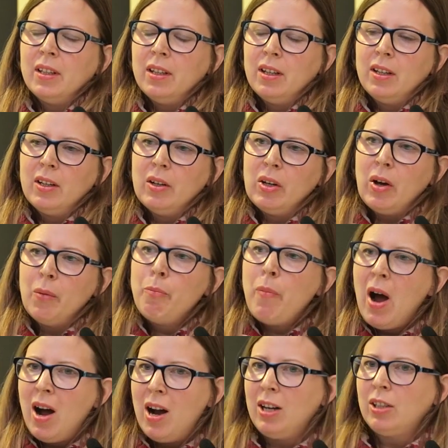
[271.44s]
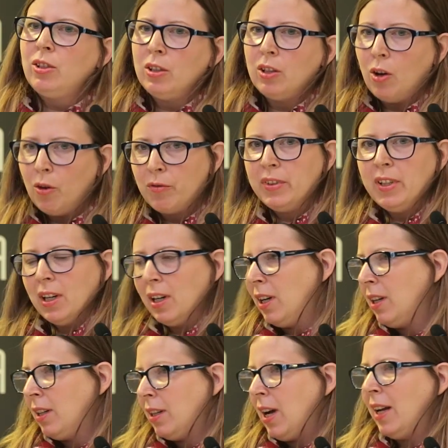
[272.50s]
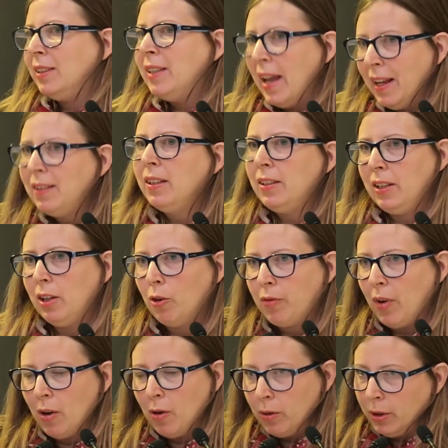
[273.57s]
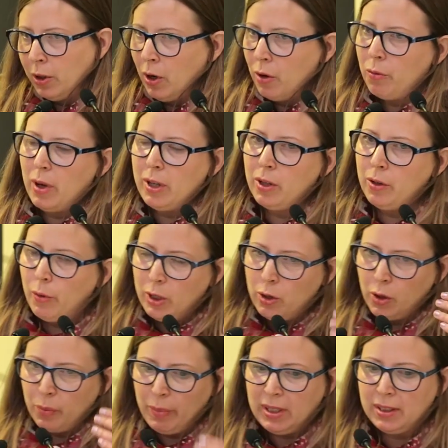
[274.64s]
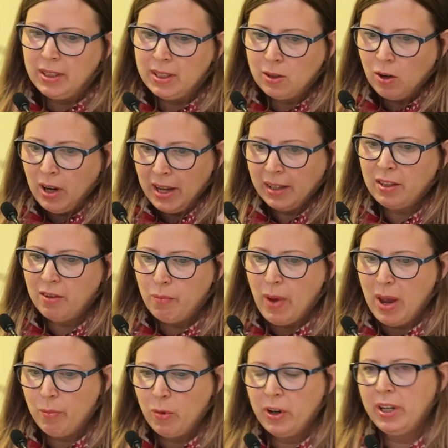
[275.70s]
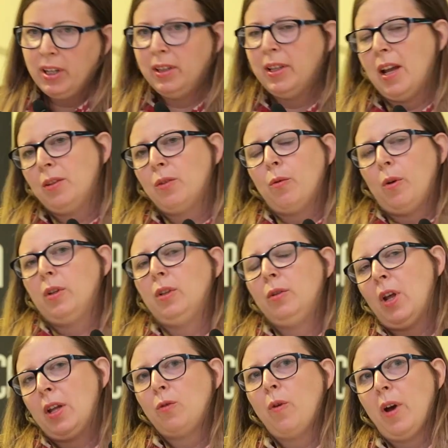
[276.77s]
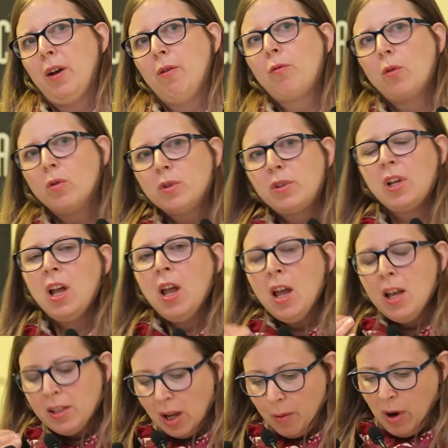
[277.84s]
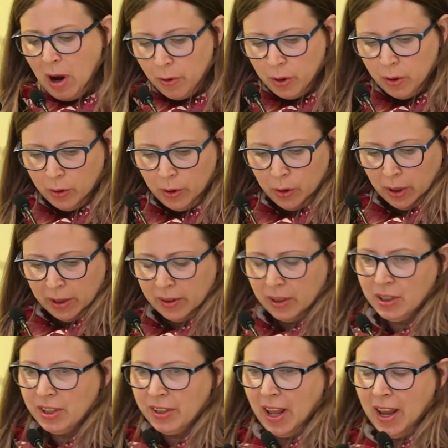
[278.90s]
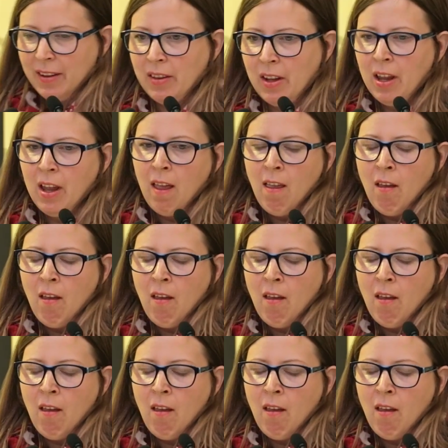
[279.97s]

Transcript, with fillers: a part of the identity of you know, when you build this collective memory in that way. Of course, somehow you understand.